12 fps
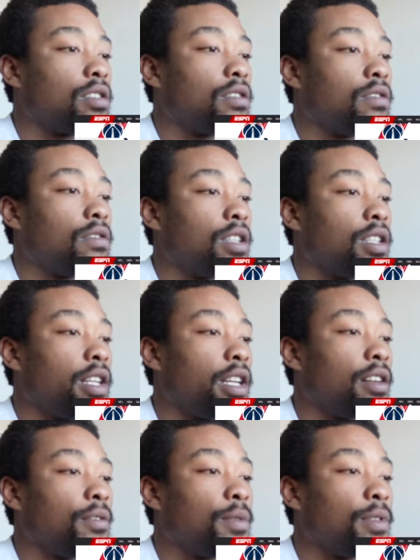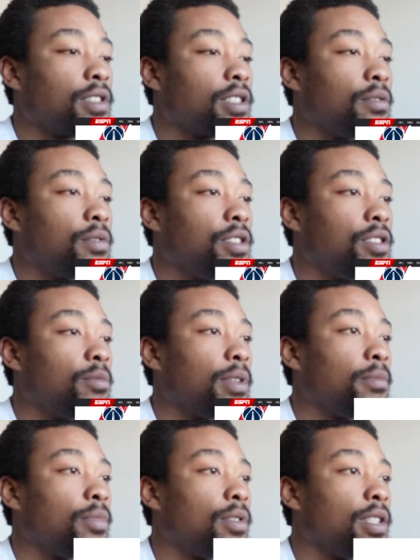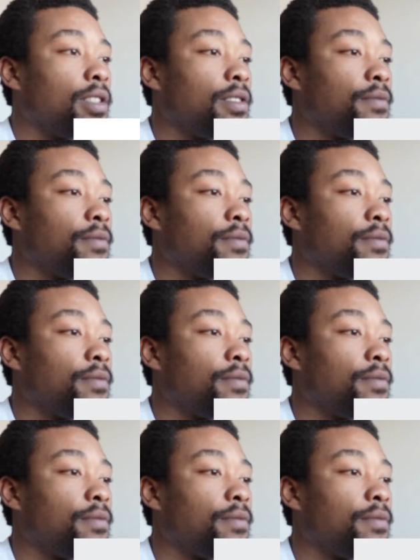Gordon Hayward, what's good with you, my boy?